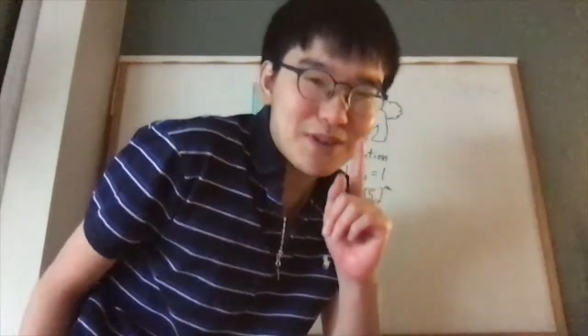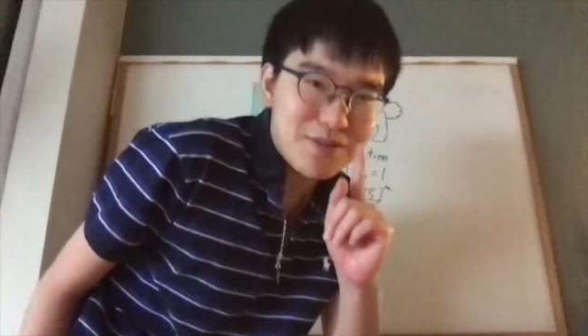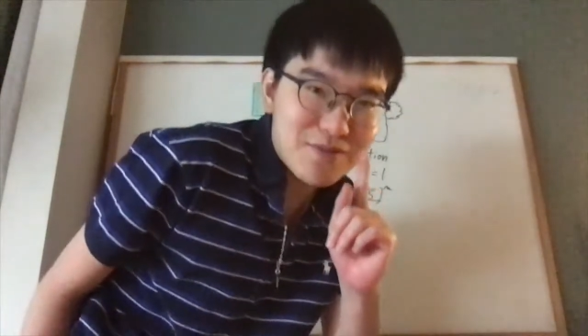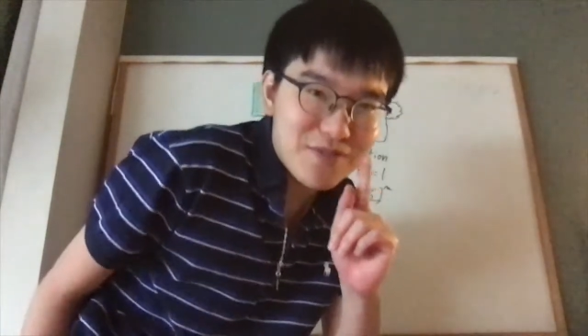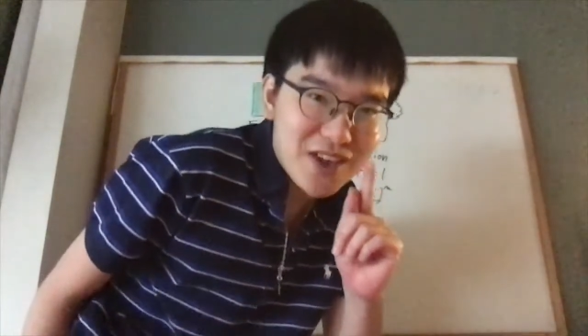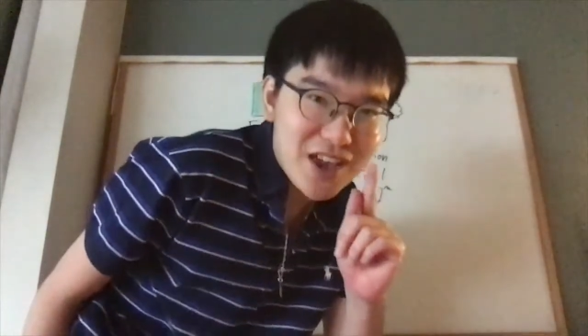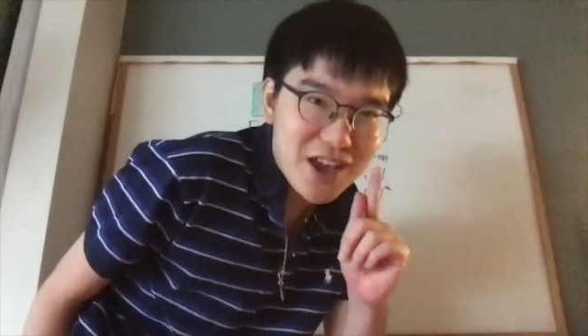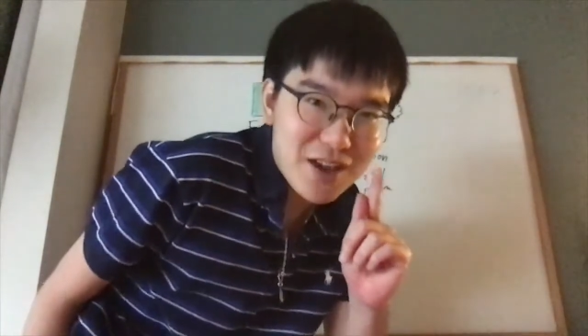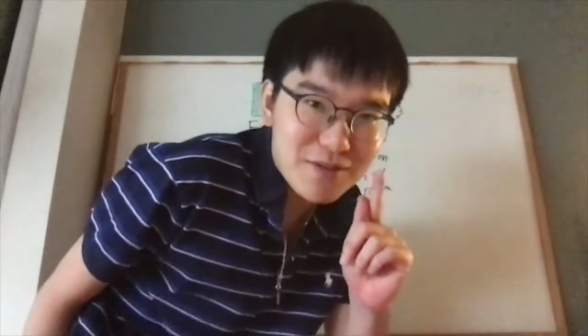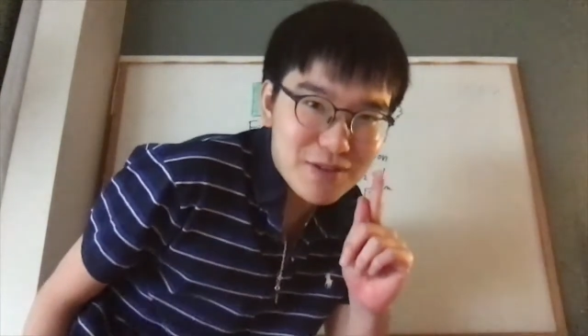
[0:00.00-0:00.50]

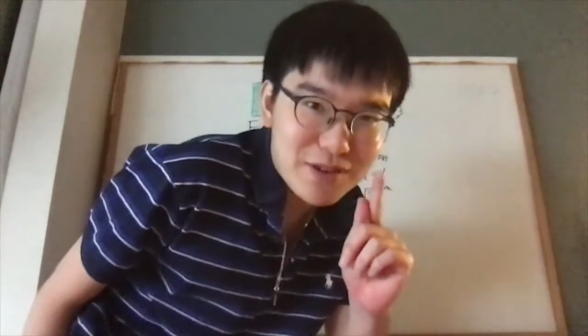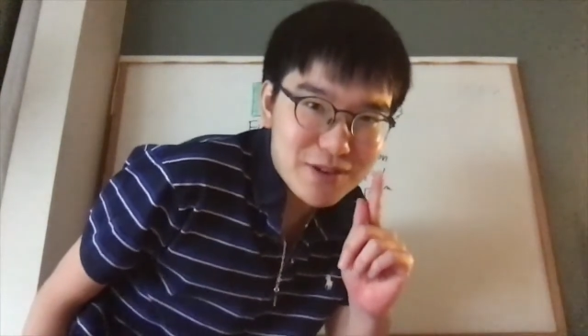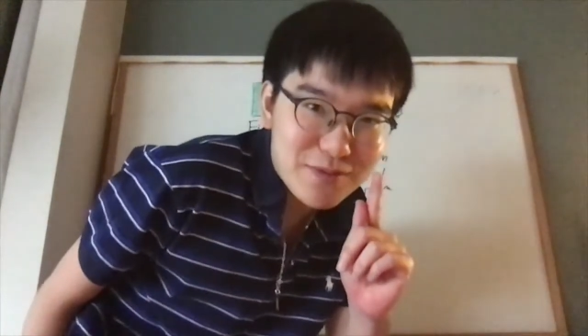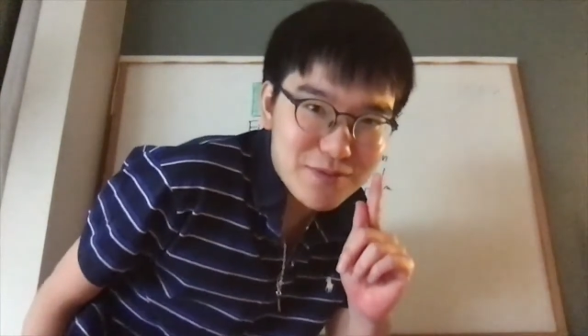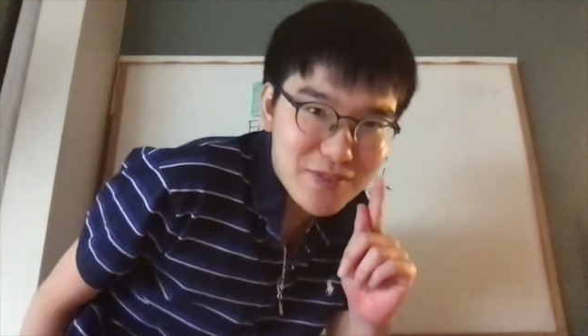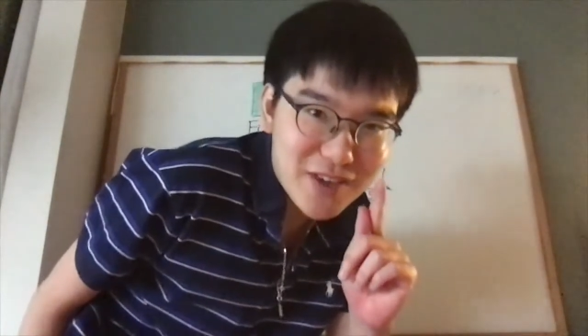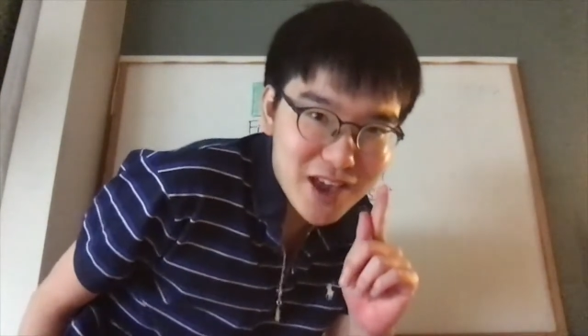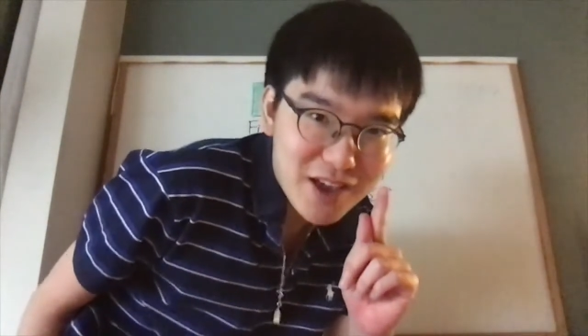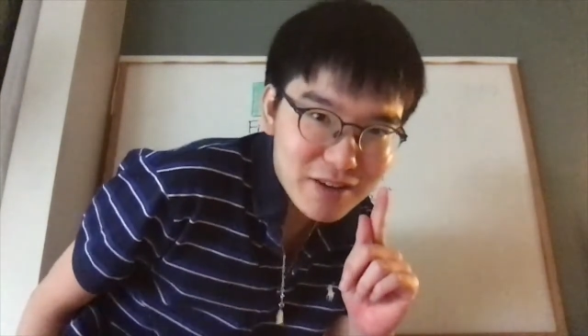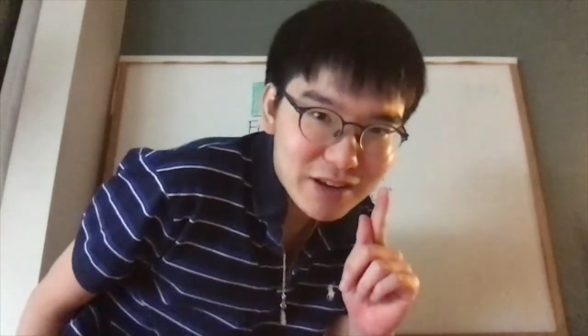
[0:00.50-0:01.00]
very,
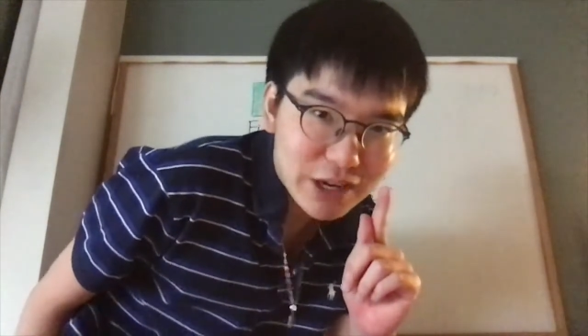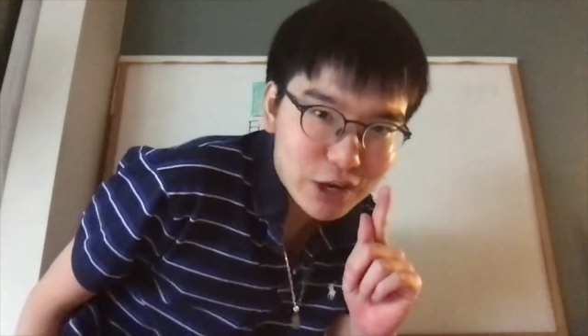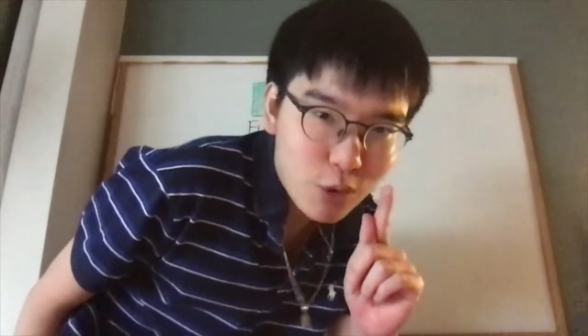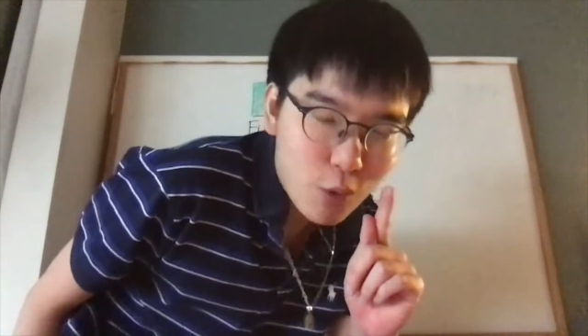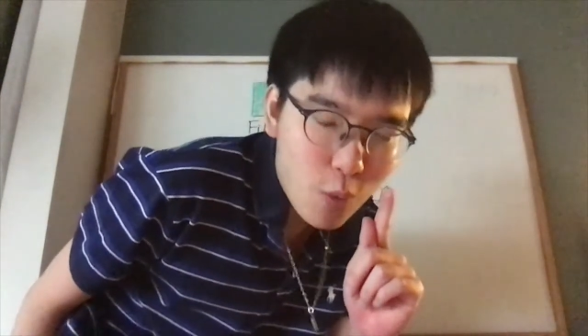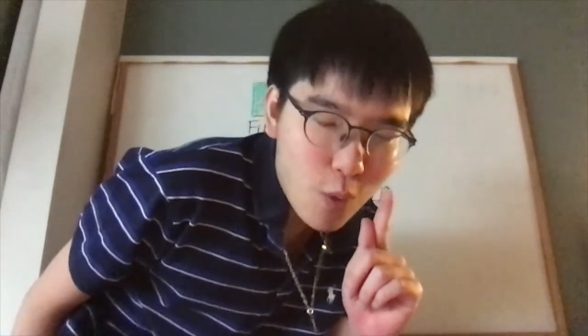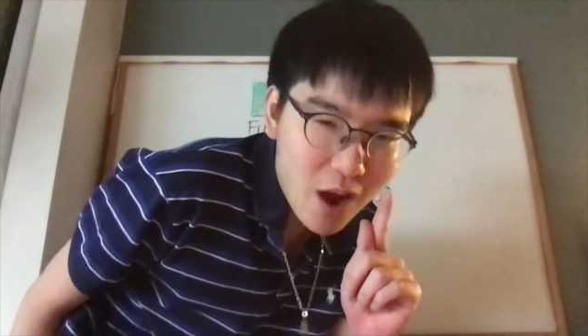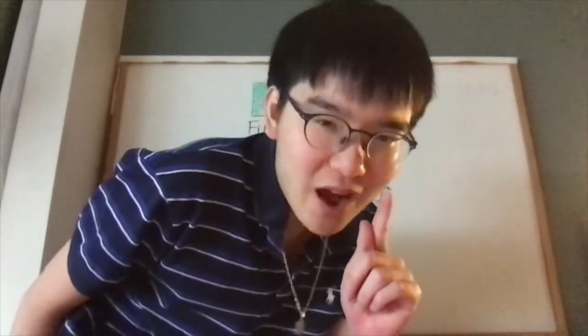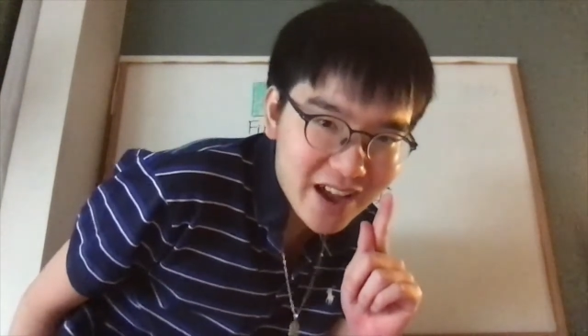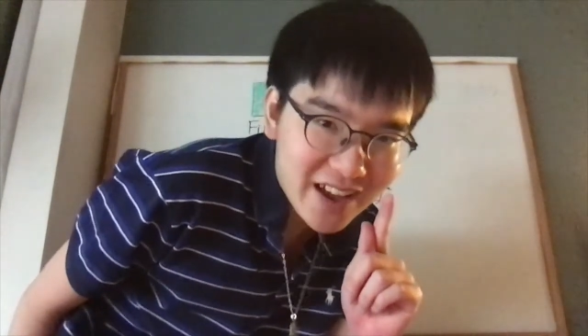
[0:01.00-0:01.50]
very
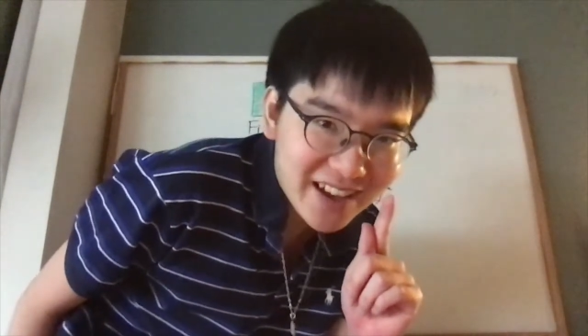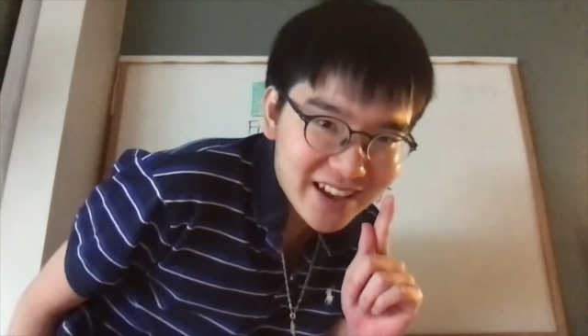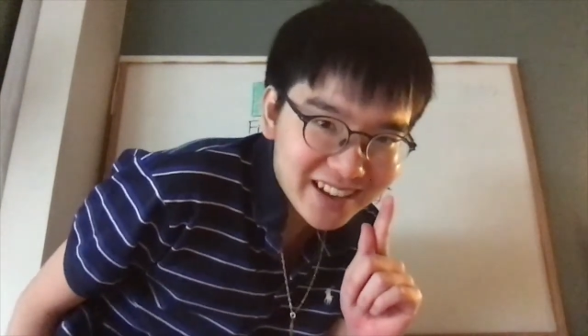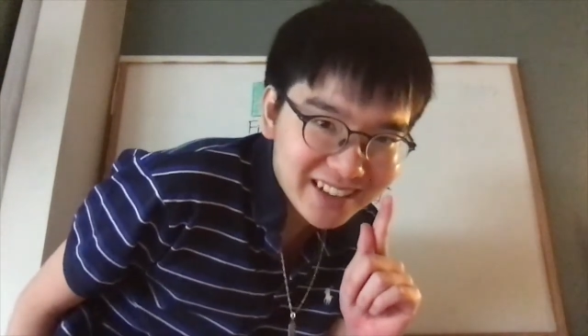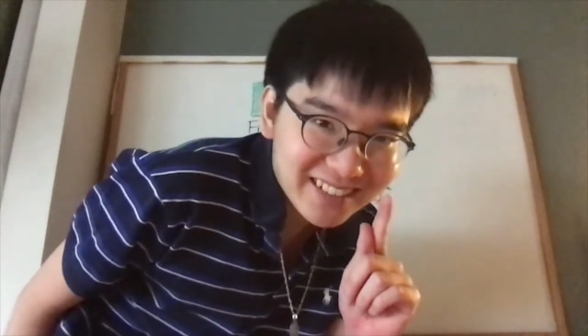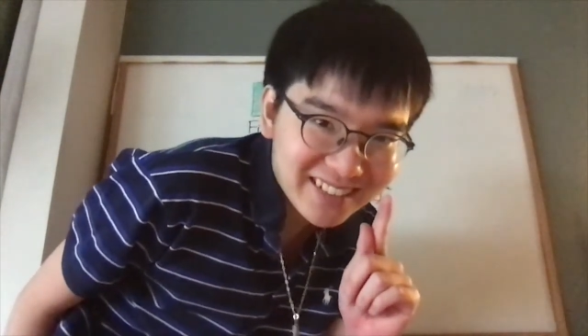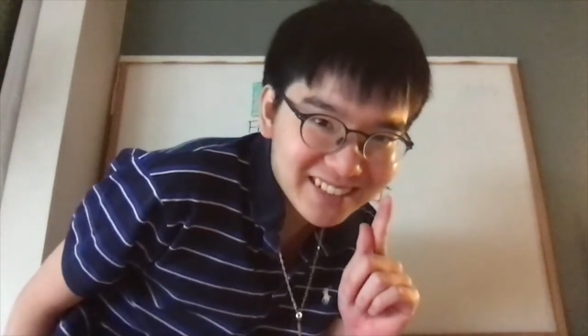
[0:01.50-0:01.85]
quiet.